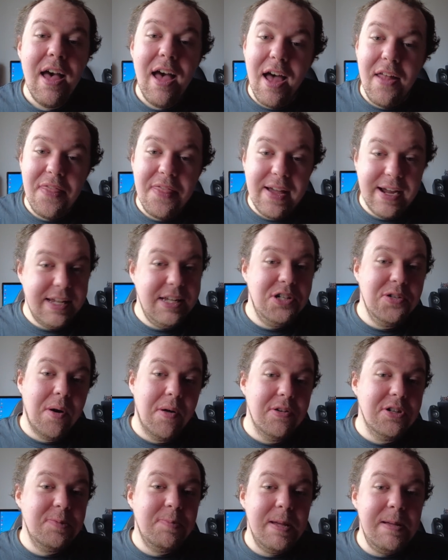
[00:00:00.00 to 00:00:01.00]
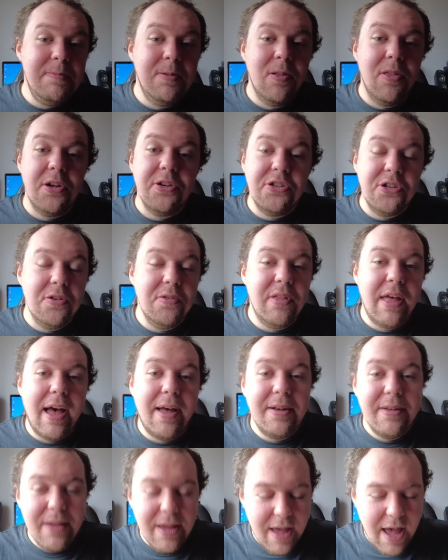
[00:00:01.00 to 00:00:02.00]
And thank you to all those people that do
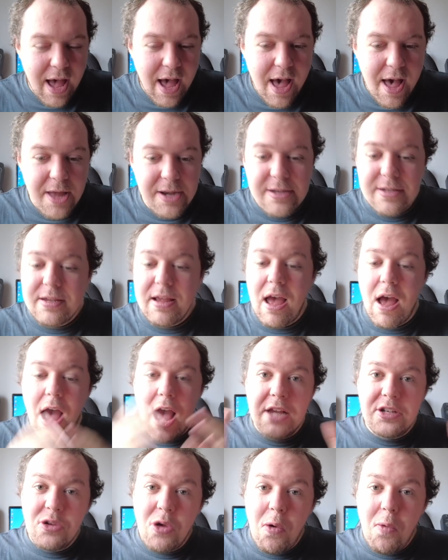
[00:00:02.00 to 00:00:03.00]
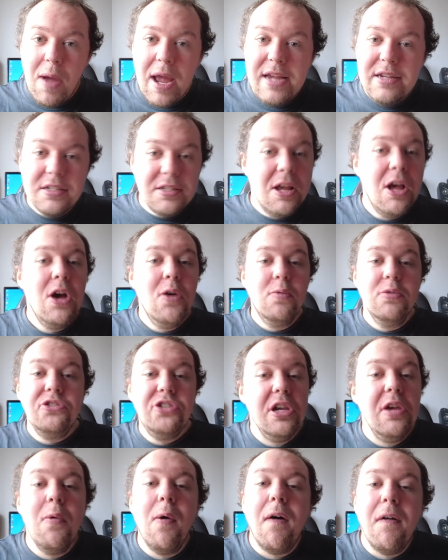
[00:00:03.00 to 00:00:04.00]
that. And as always, we'll
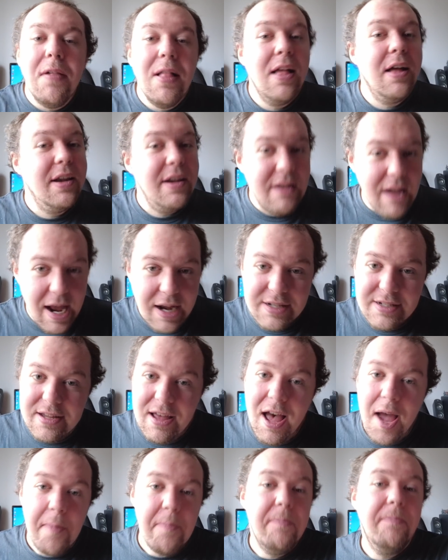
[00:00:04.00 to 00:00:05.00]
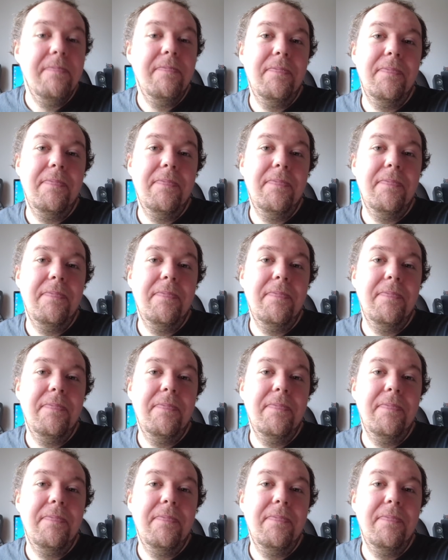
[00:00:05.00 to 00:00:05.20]
see you all next time.